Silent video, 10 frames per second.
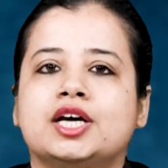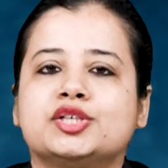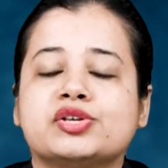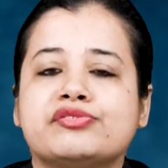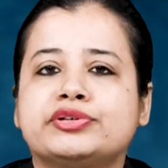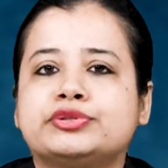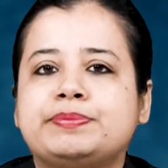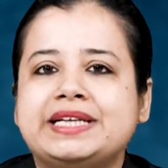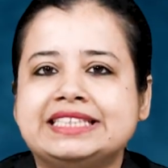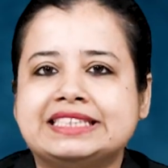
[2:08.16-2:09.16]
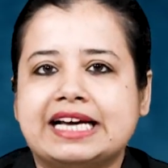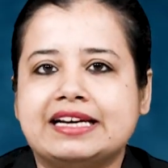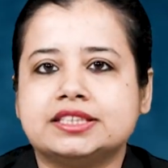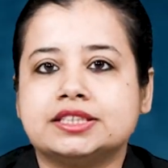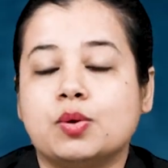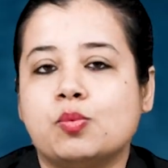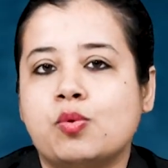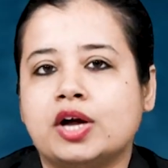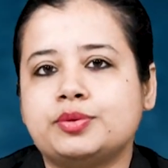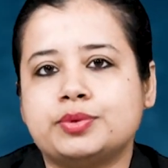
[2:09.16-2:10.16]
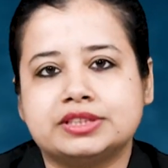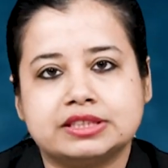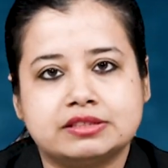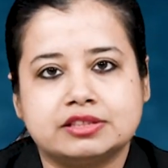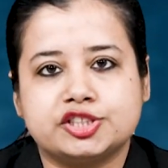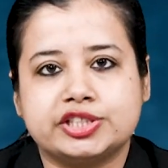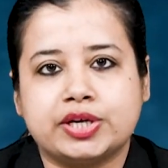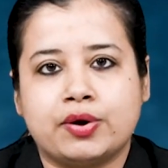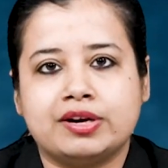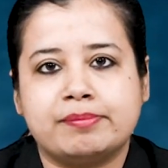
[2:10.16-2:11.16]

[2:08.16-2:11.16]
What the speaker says: So if you could please tell us, what was the surgery all